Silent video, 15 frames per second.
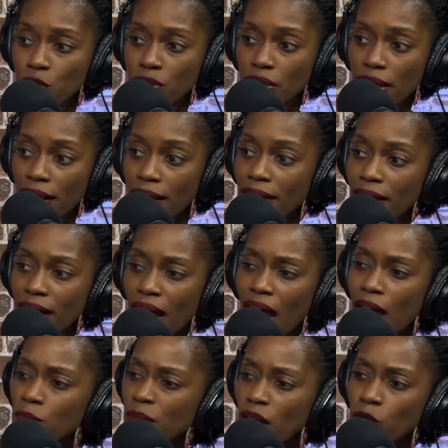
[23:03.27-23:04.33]
said,
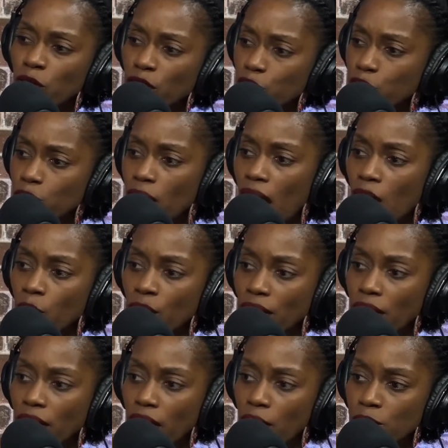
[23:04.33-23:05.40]
I'm not really sure how we
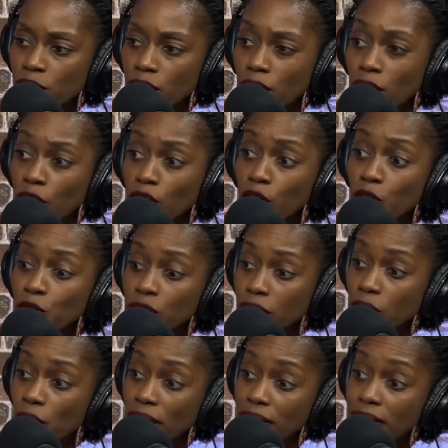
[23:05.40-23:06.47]
could come to the conclusion.
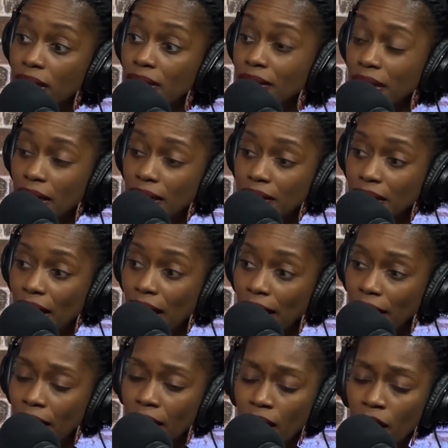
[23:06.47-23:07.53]
So he says things
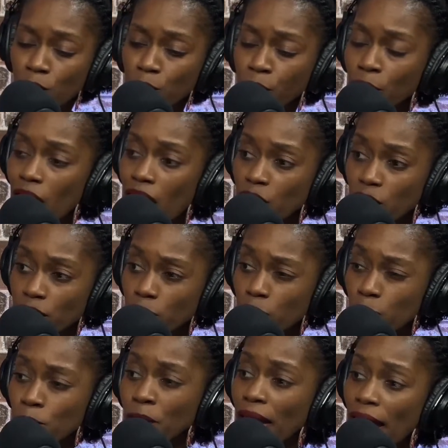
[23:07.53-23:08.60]
like
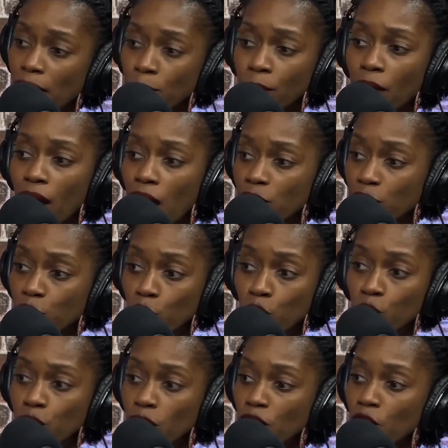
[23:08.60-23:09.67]
black private
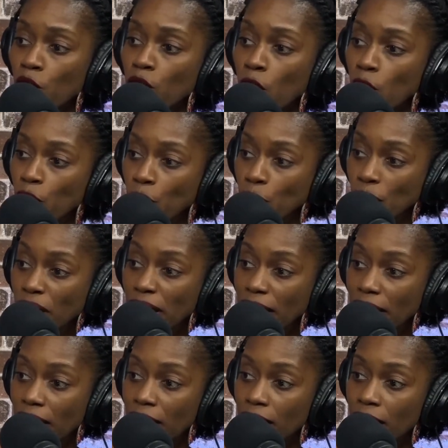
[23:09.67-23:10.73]
schools are no longer
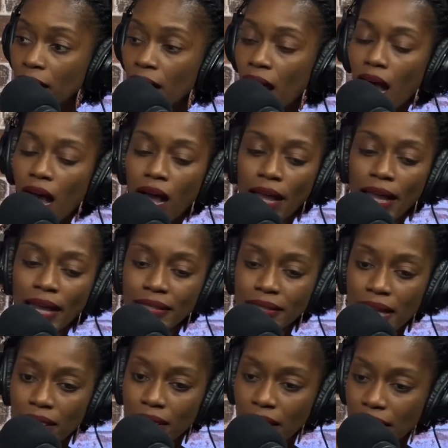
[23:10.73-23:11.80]
needed. He
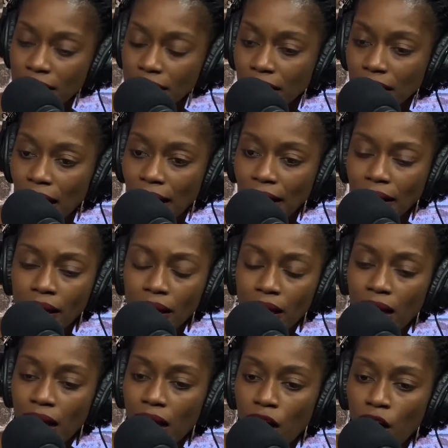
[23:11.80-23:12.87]
said things like
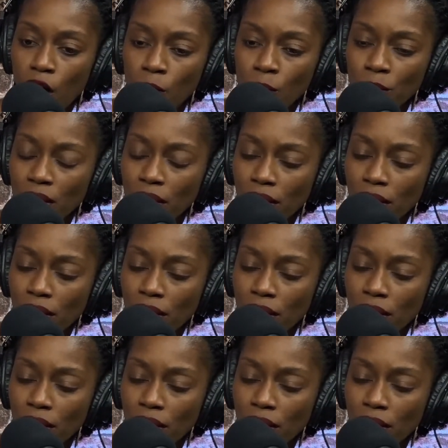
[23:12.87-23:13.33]
black